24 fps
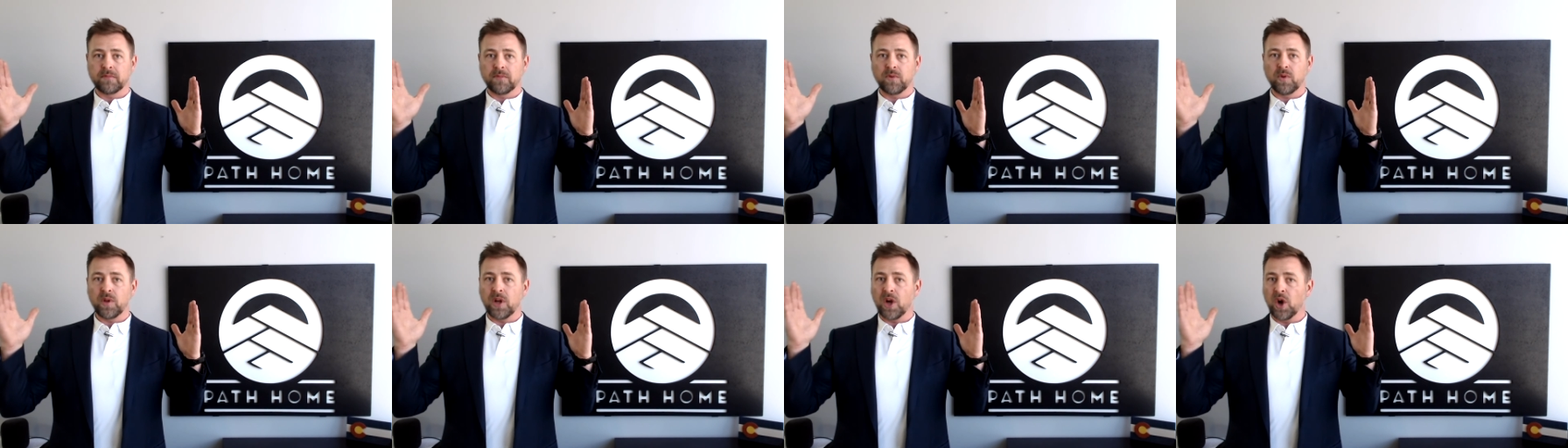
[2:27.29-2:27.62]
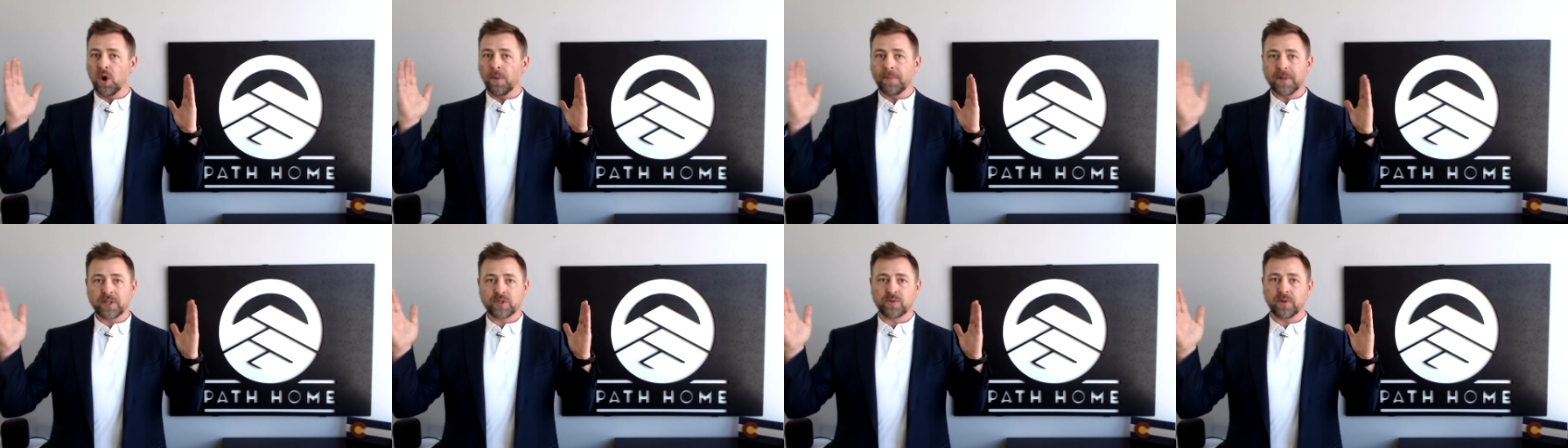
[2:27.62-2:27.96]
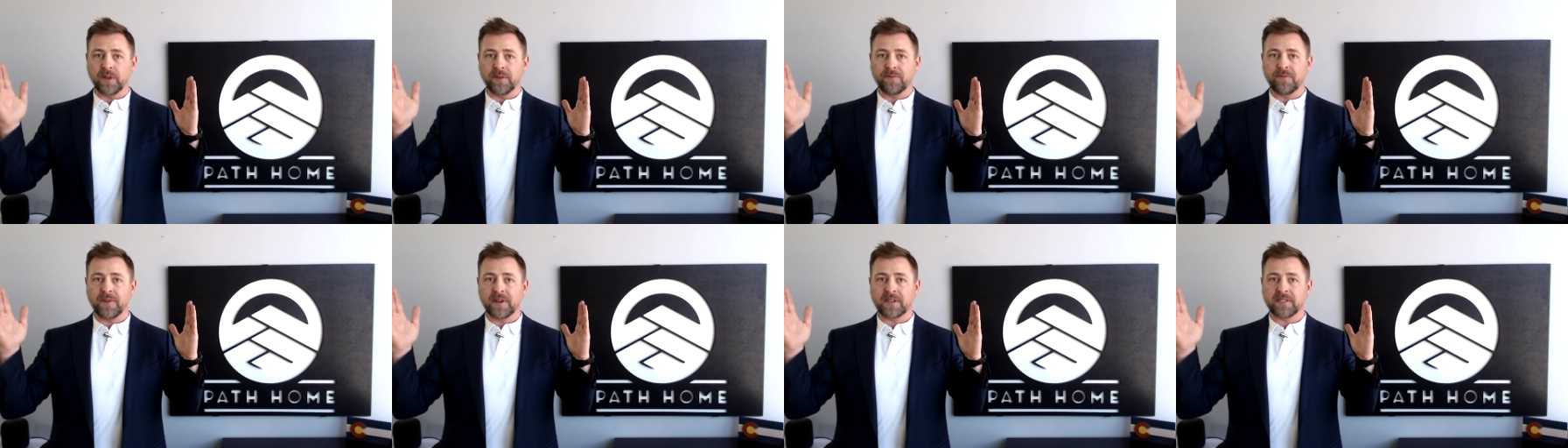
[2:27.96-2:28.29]
Well, a home that's
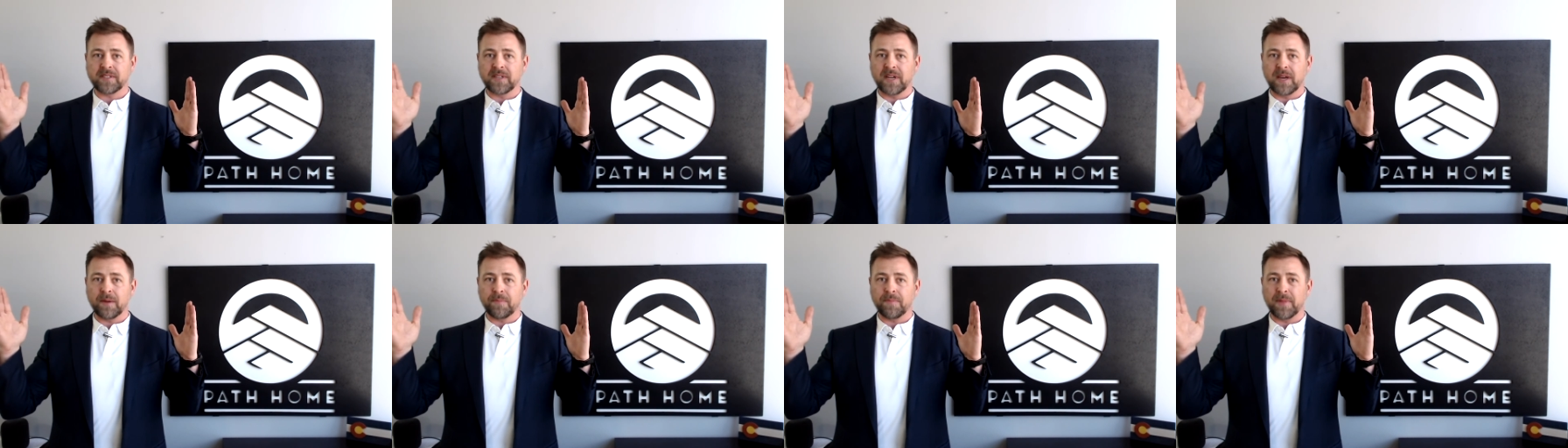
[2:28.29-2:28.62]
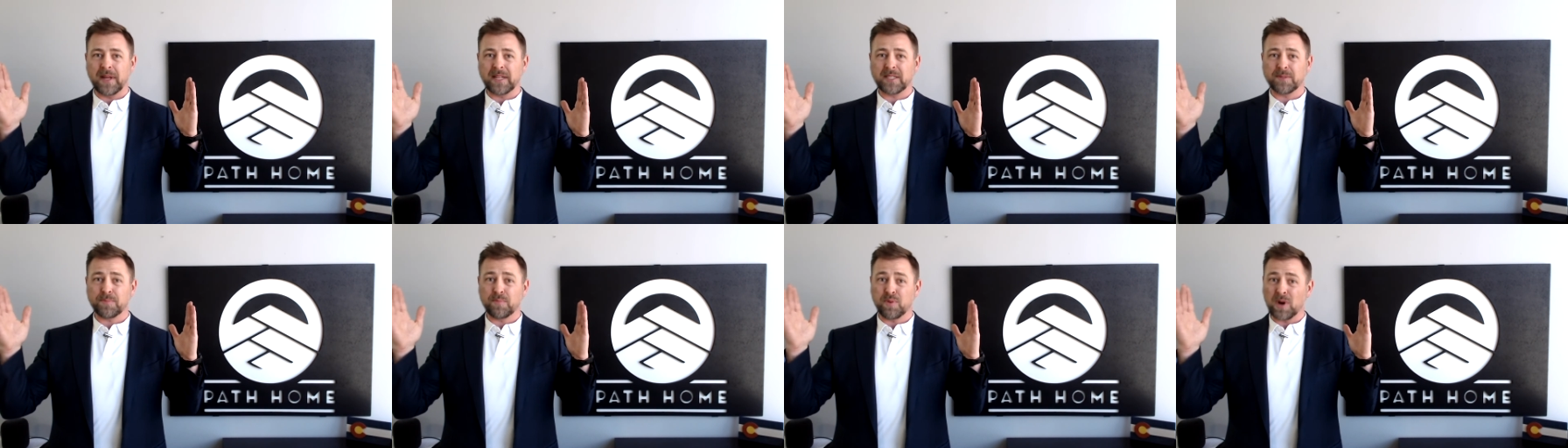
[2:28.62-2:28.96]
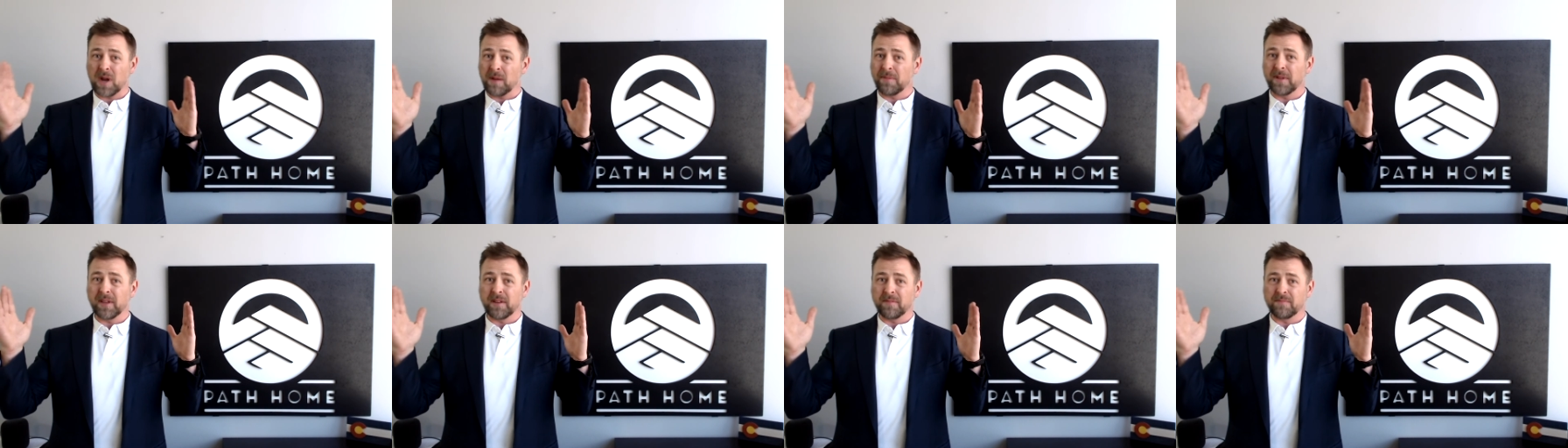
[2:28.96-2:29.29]
really fixed up, that's
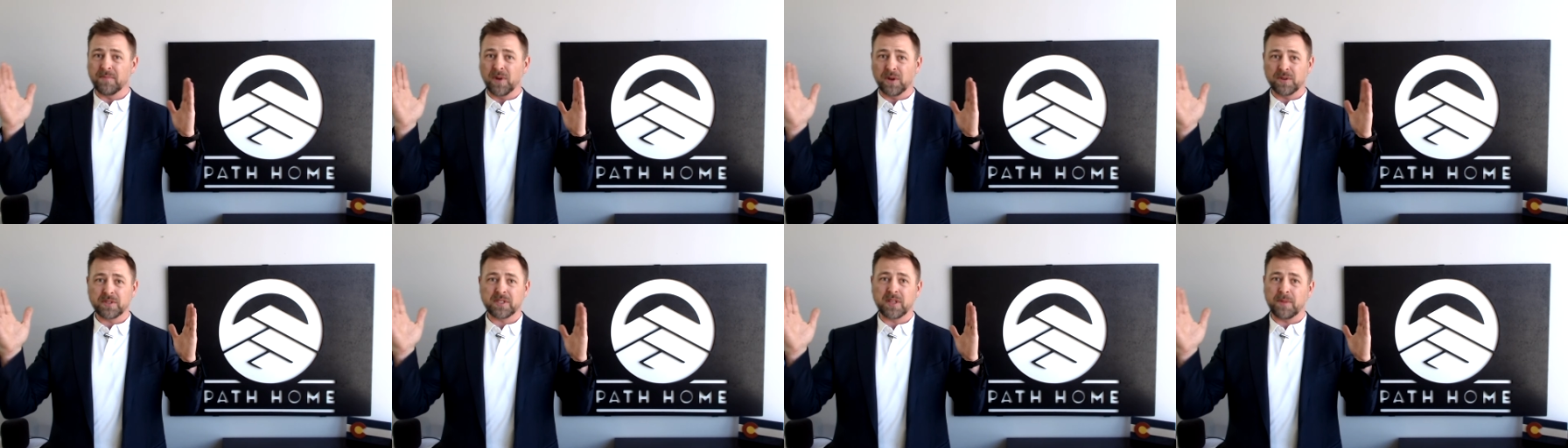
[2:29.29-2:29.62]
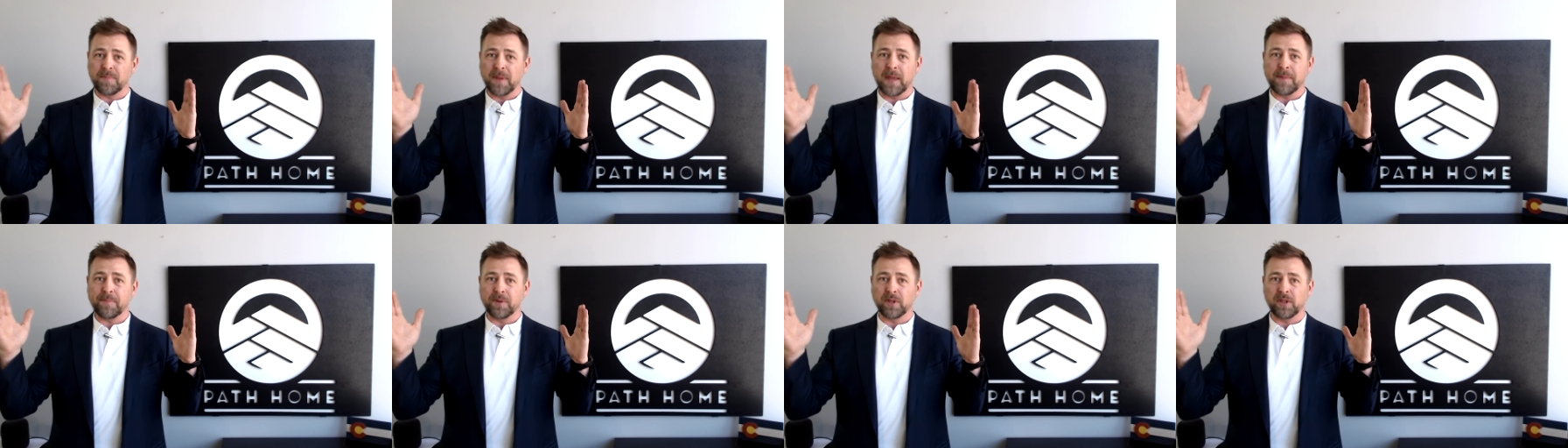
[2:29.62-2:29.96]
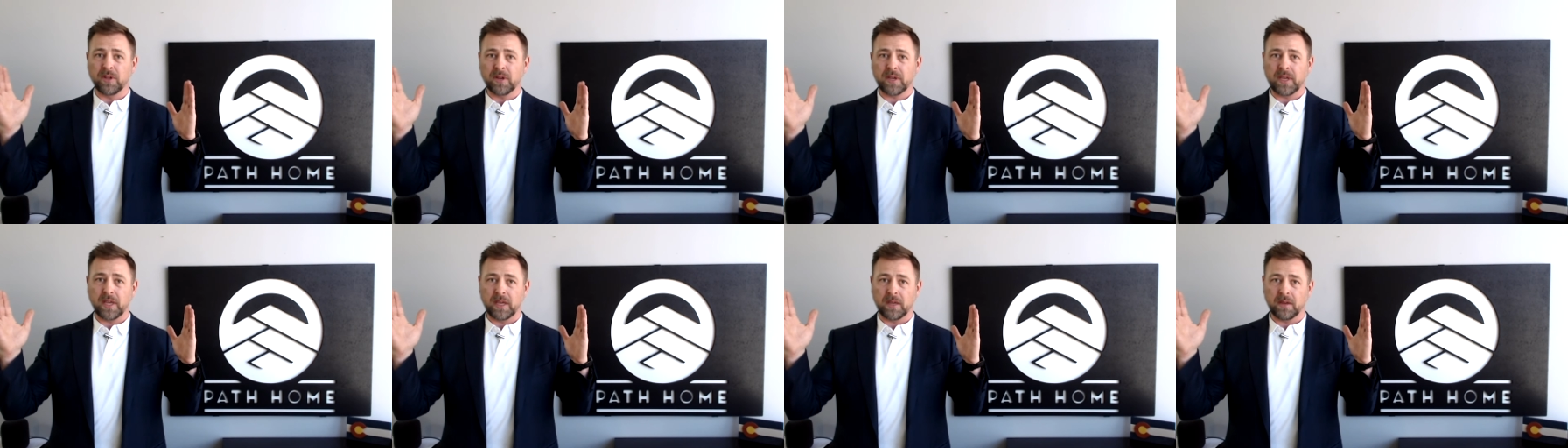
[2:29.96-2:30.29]
probably most of the people
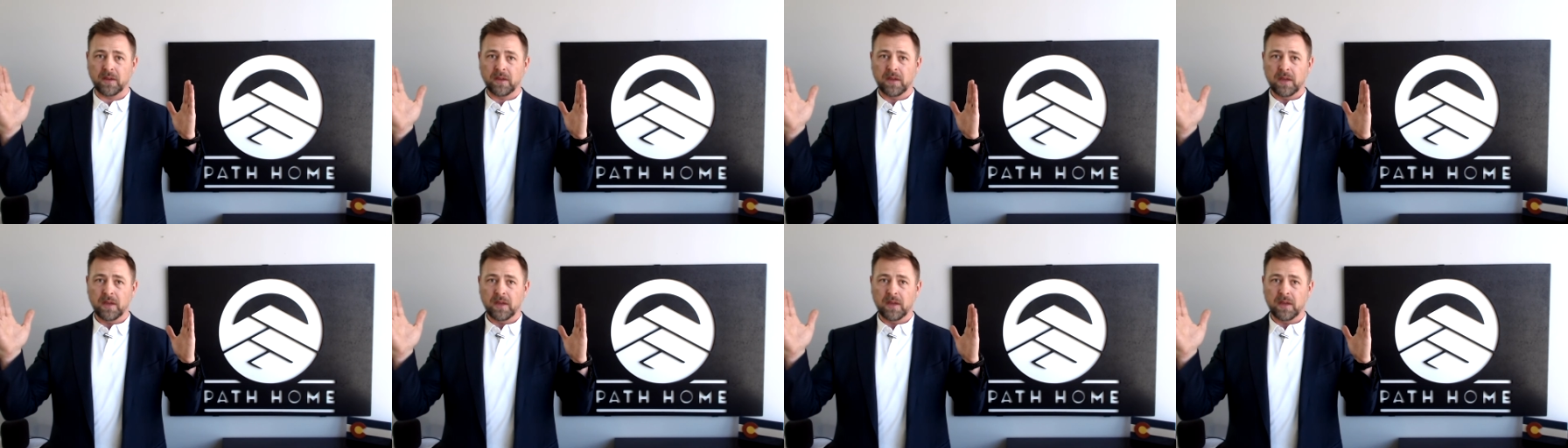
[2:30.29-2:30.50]
looking.